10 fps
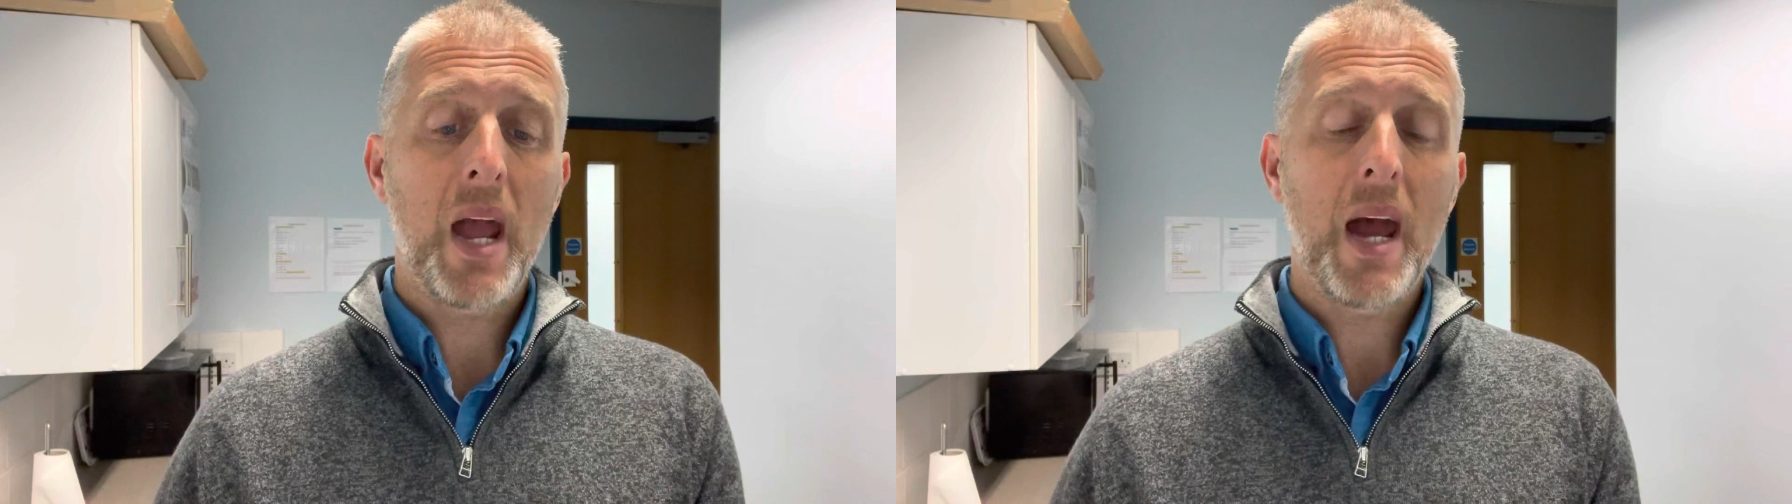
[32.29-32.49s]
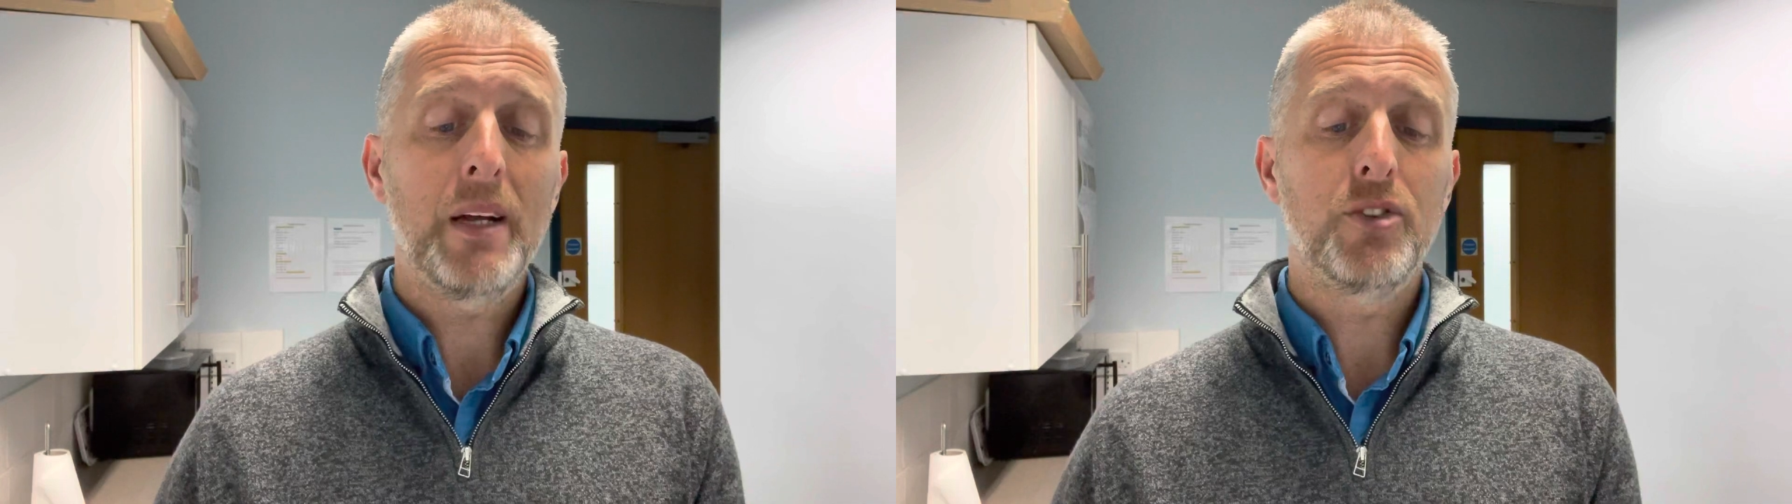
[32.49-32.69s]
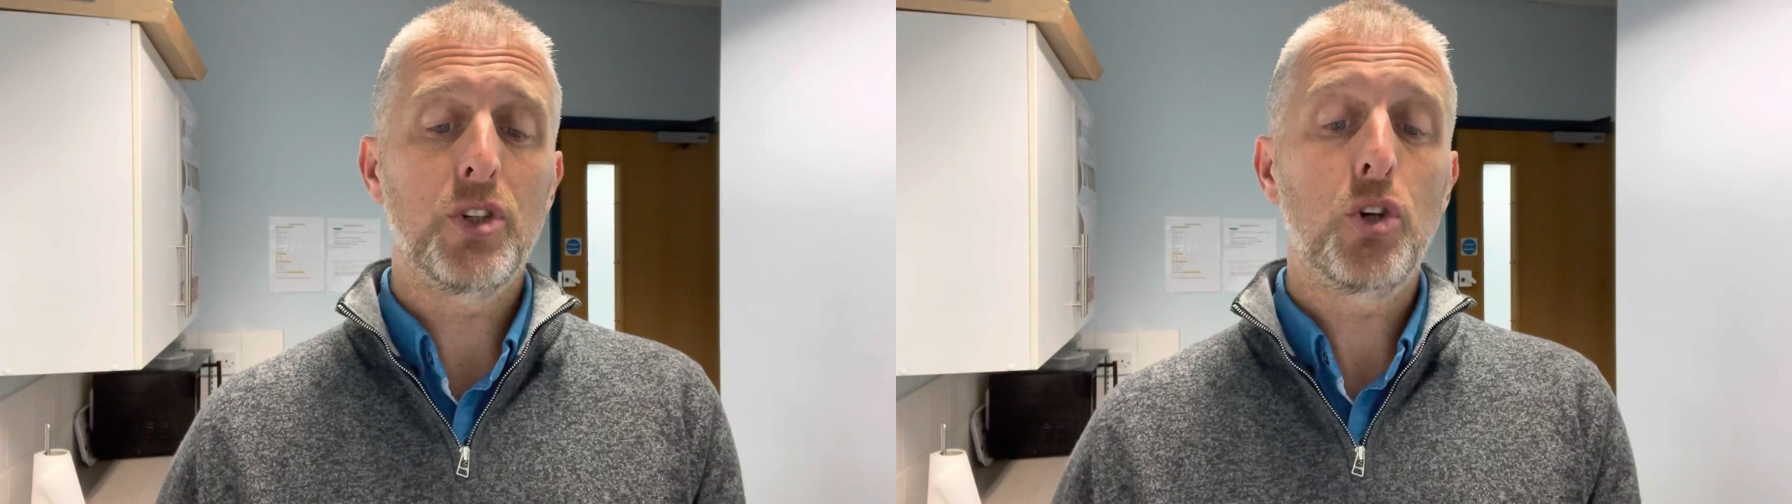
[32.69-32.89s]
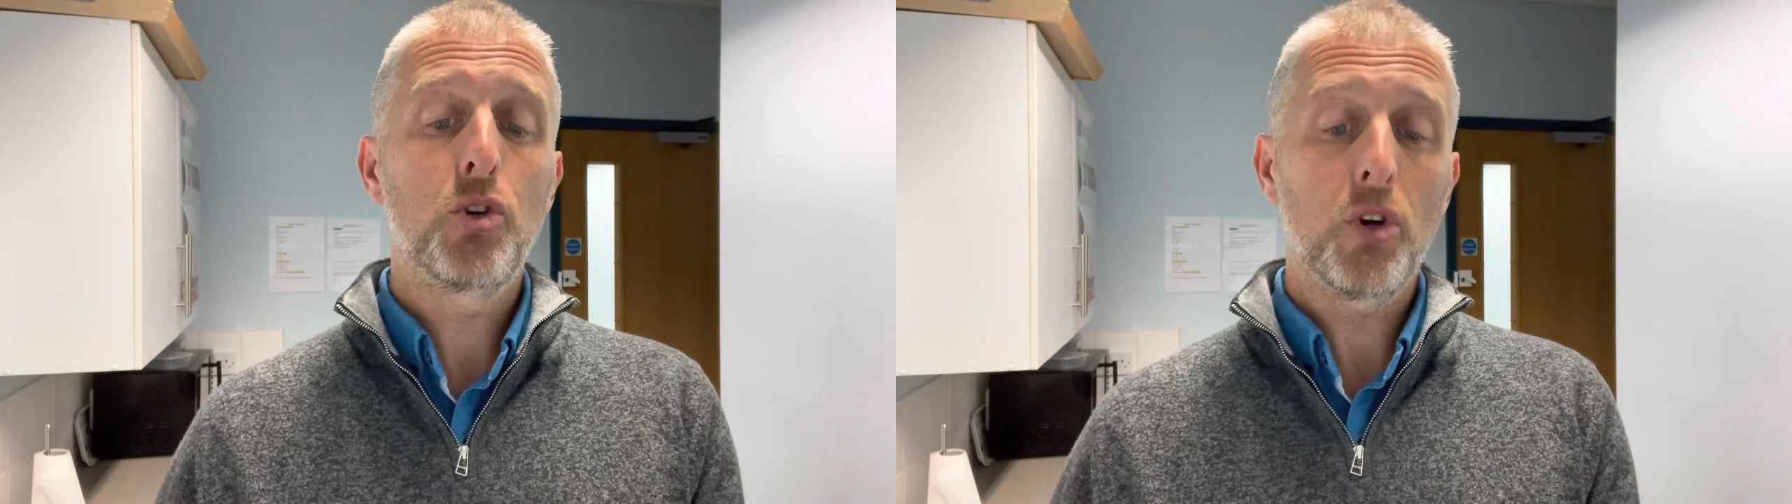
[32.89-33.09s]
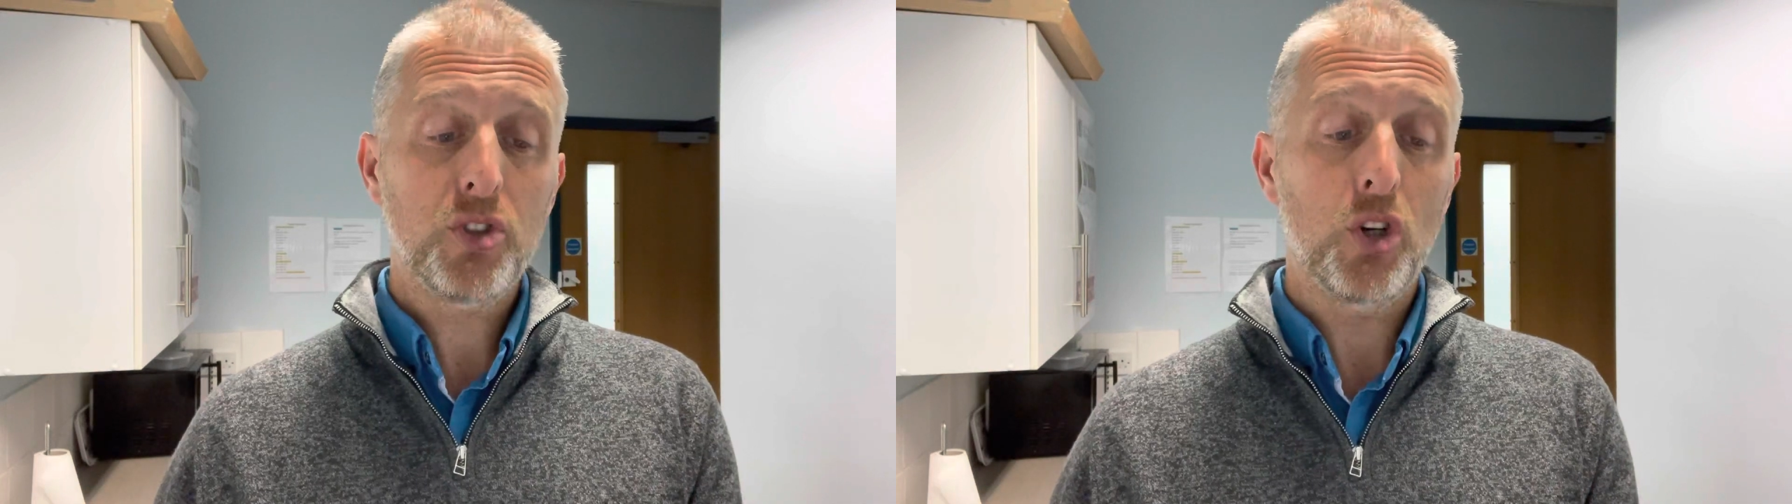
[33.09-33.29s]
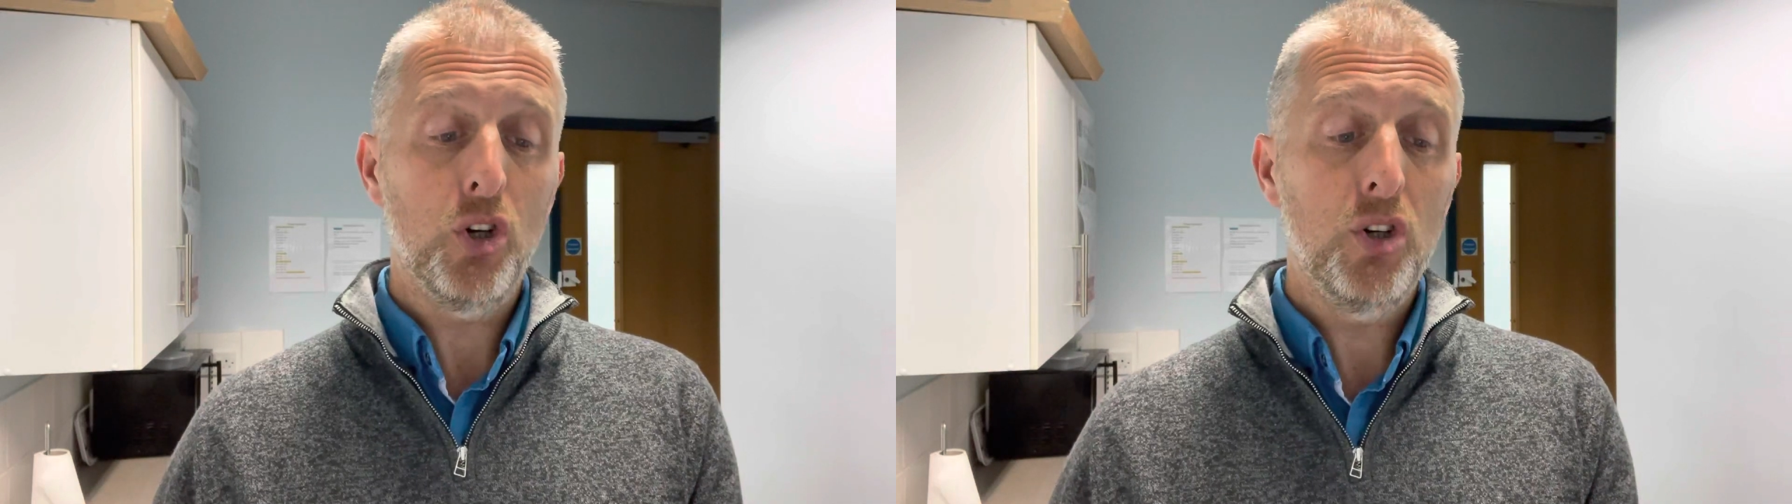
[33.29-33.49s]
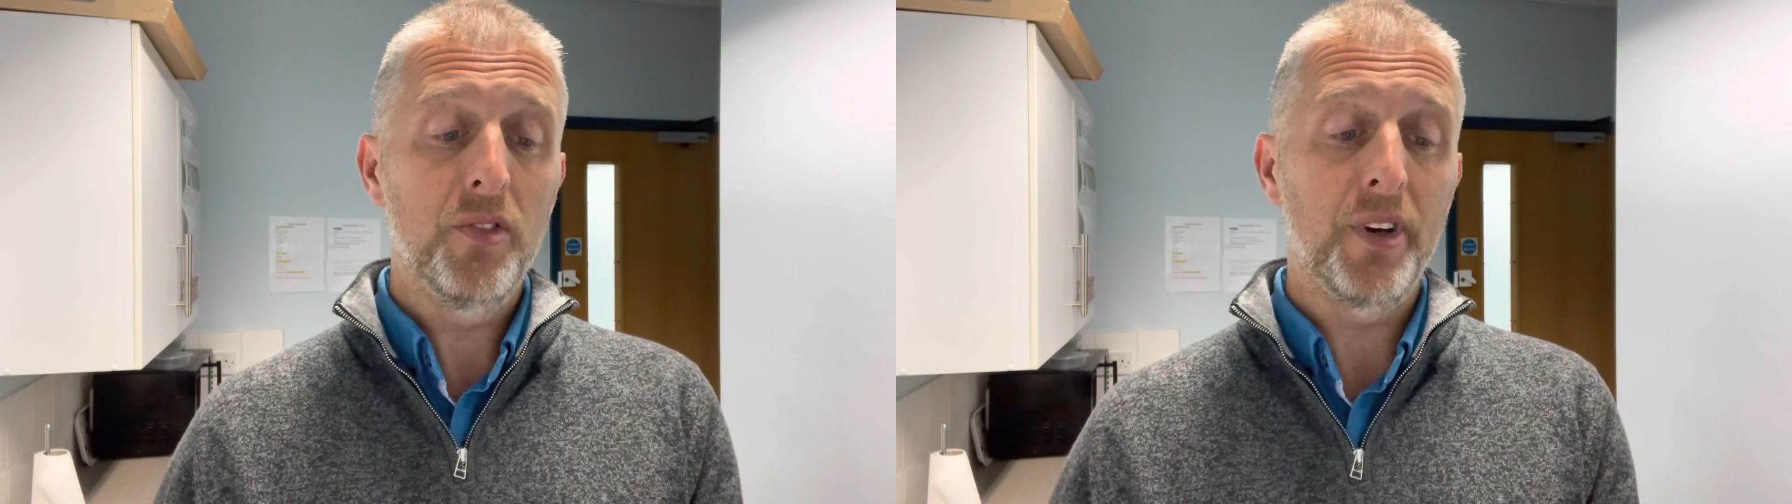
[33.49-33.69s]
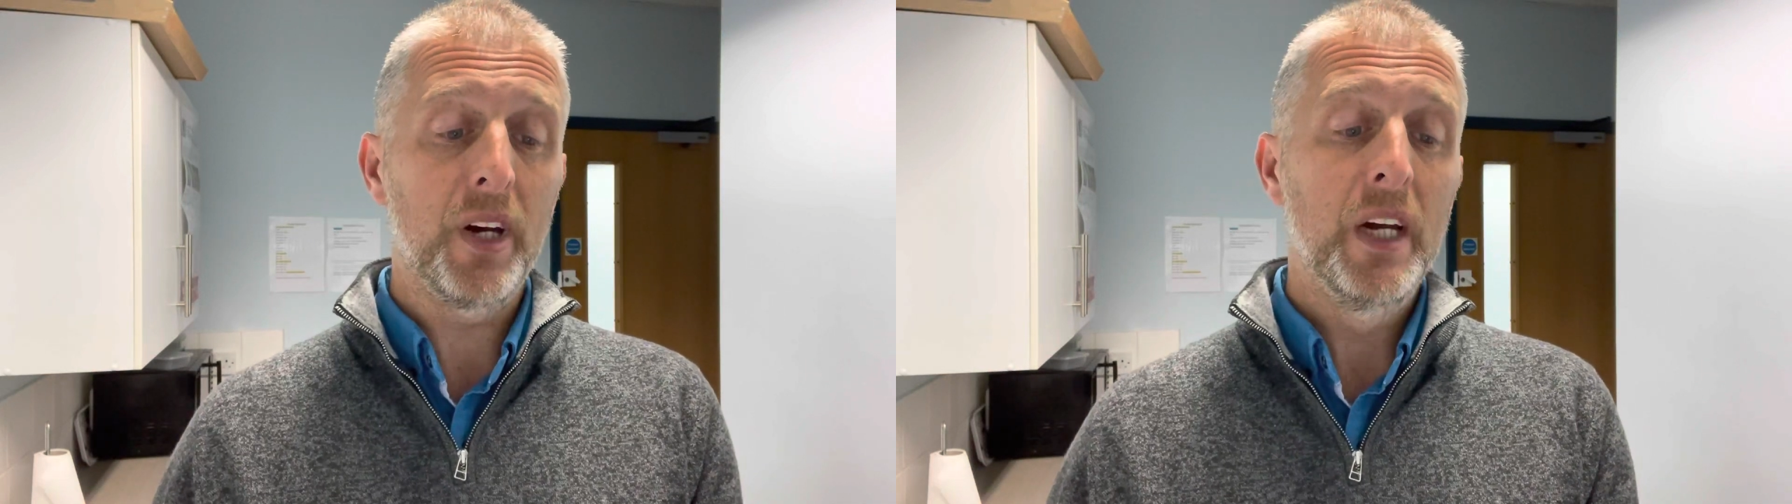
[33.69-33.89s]
hands and crossed
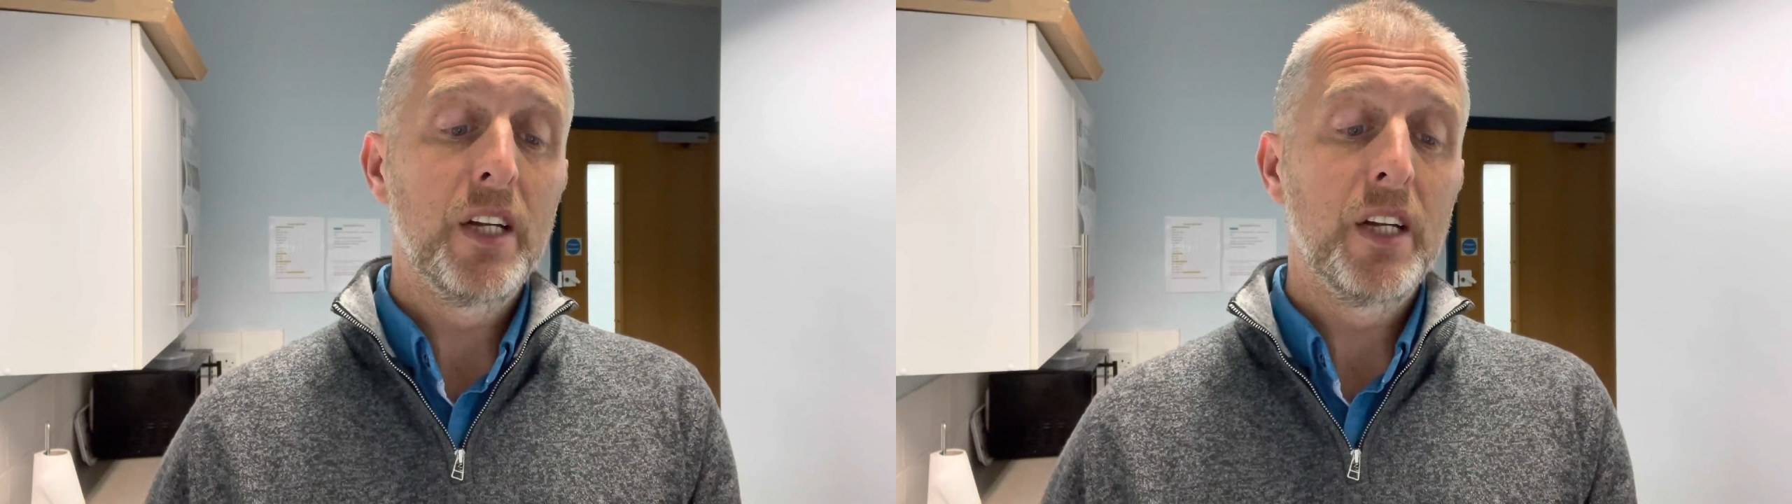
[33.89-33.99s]
over